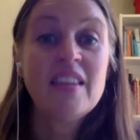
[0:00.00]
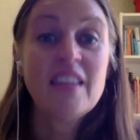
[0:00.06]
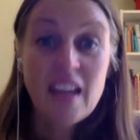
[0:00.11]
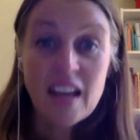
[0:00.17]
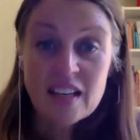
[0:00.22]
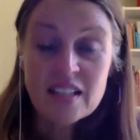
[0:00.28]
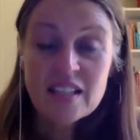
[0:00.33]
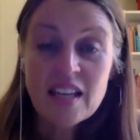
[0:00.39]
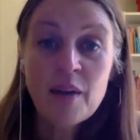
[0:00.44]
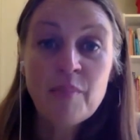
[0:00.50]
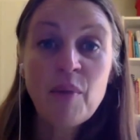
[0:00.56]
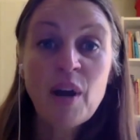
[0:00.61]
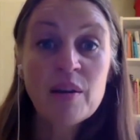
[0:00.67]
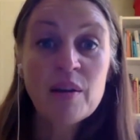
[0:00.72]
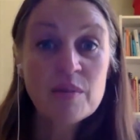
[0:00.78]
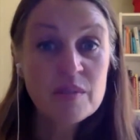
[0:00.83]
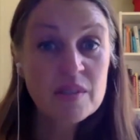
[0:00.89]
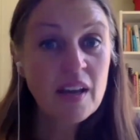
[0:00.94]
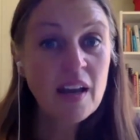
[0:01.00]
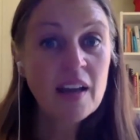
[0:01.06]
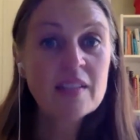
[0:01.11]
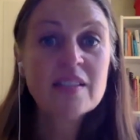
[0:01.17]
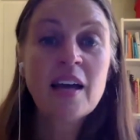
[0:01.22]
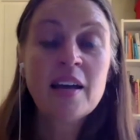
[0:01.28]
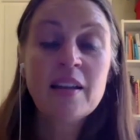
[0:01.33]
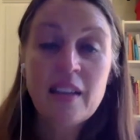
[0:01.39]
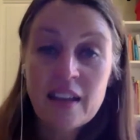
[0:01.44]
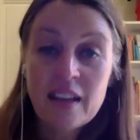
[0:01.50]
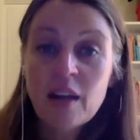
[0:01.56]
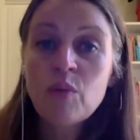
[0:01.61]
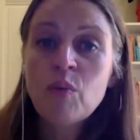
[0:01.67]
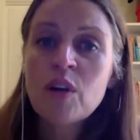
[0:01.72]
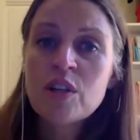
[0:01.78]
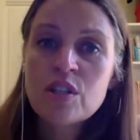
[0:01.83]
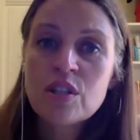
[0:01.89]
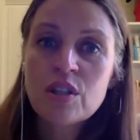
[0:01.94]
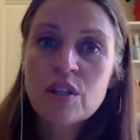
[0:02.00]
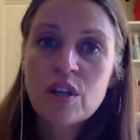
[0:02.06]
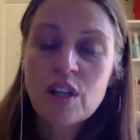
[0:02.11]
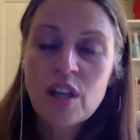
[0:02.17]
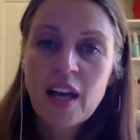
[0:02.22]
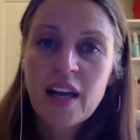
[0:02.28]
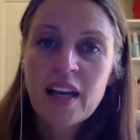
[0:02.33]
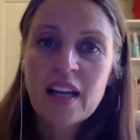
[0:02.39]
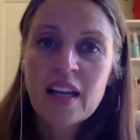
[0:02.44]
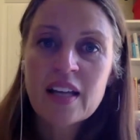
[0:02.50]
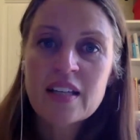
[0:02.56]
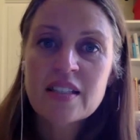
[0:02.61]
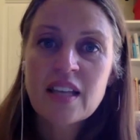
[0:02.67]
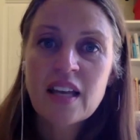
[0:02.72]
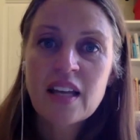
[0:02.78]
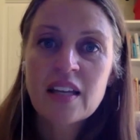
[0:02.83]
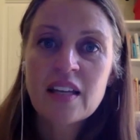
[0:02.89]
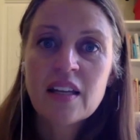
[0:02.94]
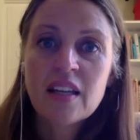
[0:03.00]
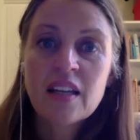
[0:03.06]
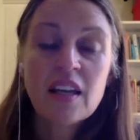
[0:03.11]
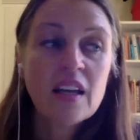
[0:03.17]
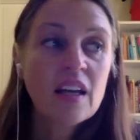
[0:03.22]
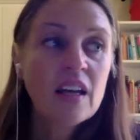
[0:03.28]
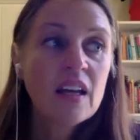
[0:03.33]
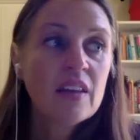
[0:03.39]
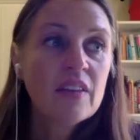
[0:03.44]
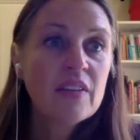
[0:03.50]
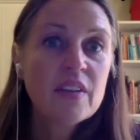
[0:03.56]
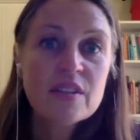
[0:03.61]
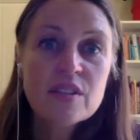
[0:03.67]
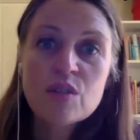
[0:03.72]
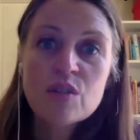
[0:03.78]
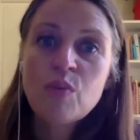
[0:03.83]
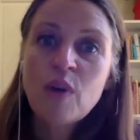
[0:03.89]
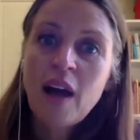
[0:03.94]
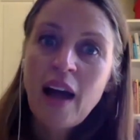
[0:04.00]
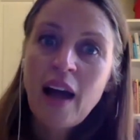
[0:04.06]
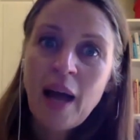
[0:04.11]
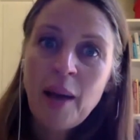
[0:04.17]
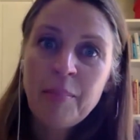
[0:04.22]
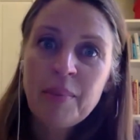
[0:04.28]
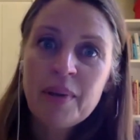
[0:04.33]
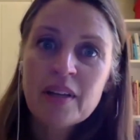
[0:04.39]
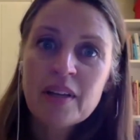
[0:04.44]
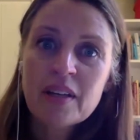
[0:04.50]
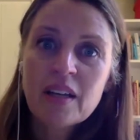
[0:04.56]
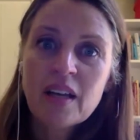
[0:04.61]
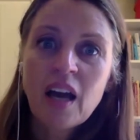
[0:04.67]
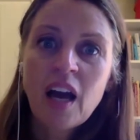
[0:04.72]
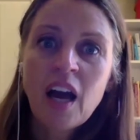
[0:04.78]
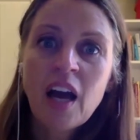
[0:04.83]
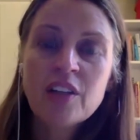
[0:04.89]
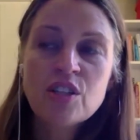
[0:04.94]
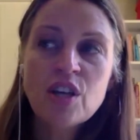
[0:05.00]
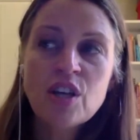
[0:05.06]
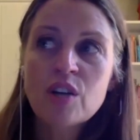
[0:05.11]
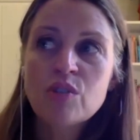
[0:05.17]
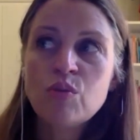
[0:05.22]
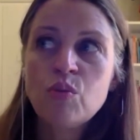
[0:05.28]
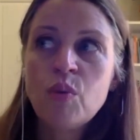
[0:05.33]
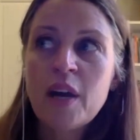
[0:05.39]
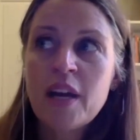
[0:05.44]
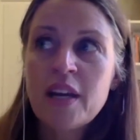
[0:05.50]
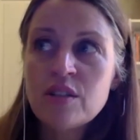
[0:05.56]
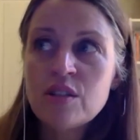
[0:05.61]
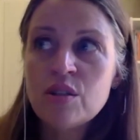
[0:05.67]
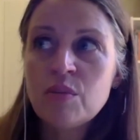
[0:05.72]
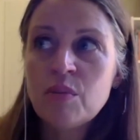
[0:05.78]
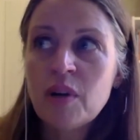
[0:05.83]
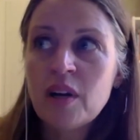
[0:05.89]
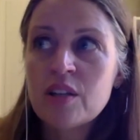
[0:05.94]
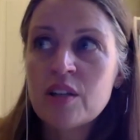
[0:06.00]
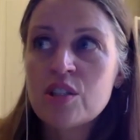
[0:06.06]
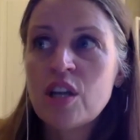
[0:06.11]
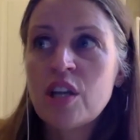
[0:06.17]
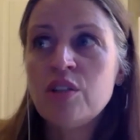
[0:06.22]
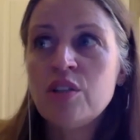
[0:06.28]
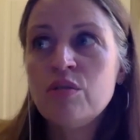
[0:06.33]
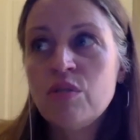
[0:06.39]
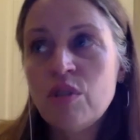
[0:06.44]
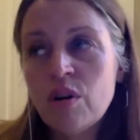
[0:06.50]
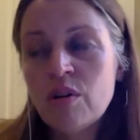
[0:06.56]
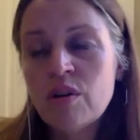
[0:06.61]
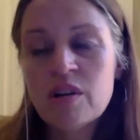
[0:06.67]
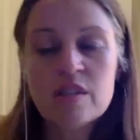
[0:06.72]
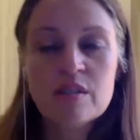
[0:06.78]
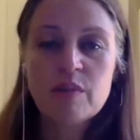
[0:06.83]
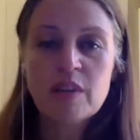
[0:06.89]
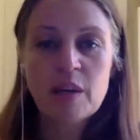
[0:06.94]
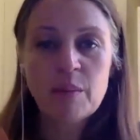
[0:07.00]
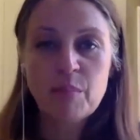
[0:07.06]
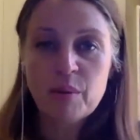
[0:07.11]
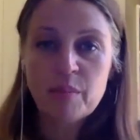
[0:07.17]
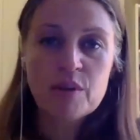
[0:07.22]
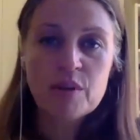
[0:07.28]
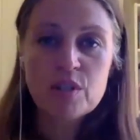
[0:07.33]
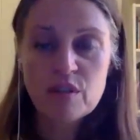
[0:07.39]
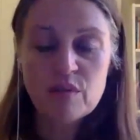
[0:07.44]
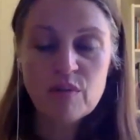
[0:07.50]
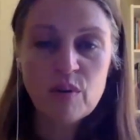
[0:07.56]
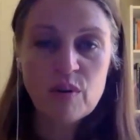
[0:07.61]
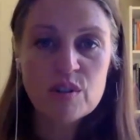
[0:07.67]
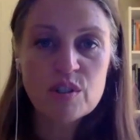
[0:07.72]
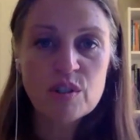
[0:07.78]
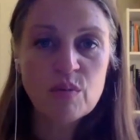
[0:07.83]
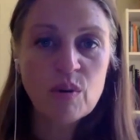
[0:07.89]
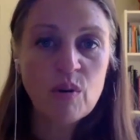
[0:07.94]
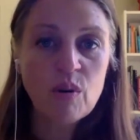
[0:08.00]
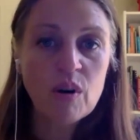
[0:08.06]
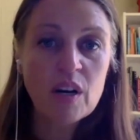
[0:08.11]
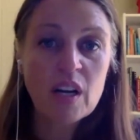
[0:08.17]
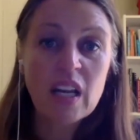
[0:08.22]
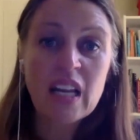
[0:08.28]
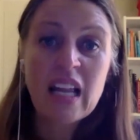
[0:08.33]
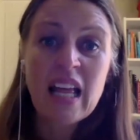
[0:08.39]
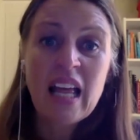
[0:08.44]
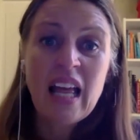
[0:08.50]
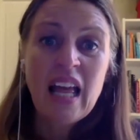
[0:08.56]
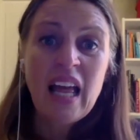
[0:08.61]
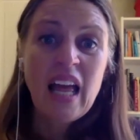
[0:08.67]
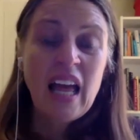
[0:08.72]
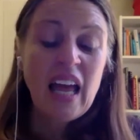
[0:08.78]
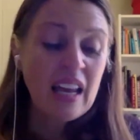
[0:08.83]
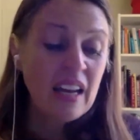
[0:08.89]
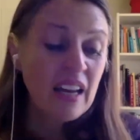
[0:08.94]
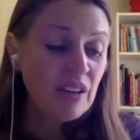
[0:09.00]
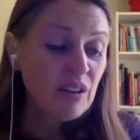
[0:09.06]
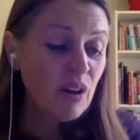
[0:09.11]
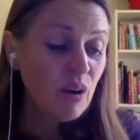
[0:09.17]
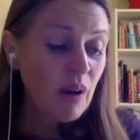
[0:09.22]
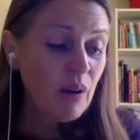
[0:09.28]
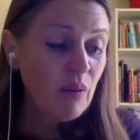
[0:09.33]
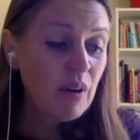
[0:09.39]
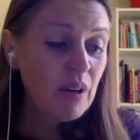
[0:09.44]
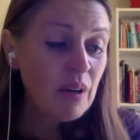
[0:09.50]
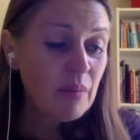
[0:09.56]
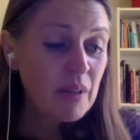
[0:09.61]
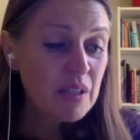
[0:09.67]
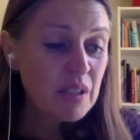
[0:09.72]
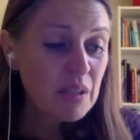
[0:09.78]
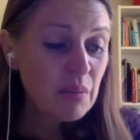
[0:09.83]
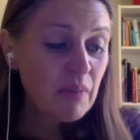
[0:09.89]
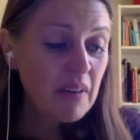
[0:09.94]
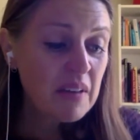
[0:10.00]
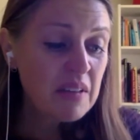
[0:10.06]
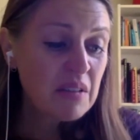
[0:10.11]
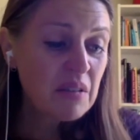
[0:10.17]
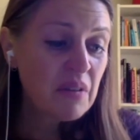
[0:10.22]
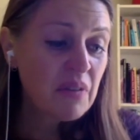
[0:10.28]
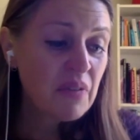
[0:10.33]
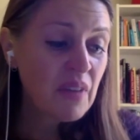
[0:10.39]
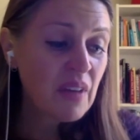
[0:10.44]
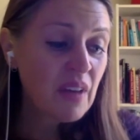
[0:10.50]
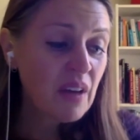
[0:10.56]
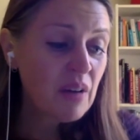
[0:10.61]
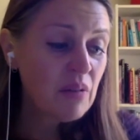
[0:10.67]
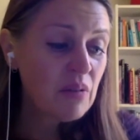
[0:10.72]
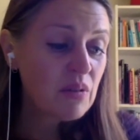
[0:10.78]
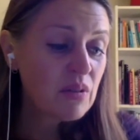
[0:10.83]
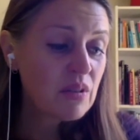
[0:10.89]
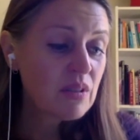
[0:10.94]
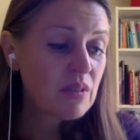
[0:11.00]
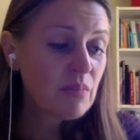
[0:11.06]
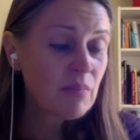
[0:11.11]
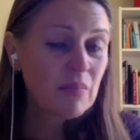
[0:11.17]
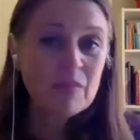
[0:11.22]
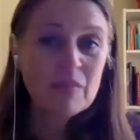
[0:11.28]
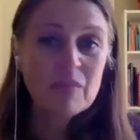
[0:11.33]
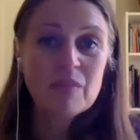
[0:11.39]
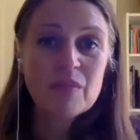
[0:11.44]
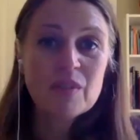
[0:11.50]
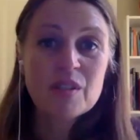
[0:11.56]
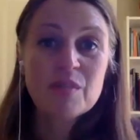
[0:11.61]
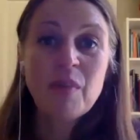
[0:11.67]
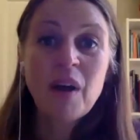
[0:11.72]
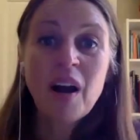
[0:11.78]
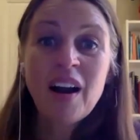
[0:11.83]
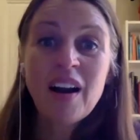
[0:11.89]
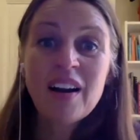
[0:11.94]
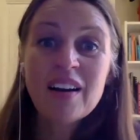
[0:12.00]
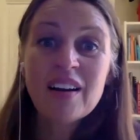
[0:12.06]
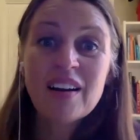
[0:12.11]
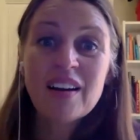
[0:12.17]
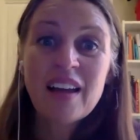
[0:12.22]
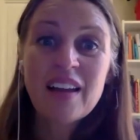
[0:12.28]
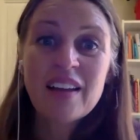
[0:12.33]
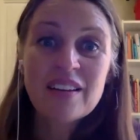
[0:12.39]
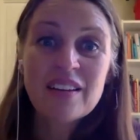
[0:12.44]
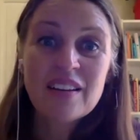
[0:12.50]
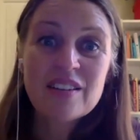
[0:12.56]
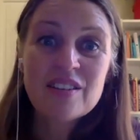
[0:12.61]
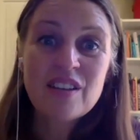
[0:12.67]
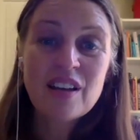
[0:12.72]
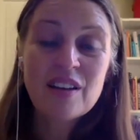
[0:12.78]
next time I sat and I went to the client and I said, "This is what happened. I talked way too much, and because we get permission, of course, to record it. And I know I wanted my supervisor to think I was smart, and because I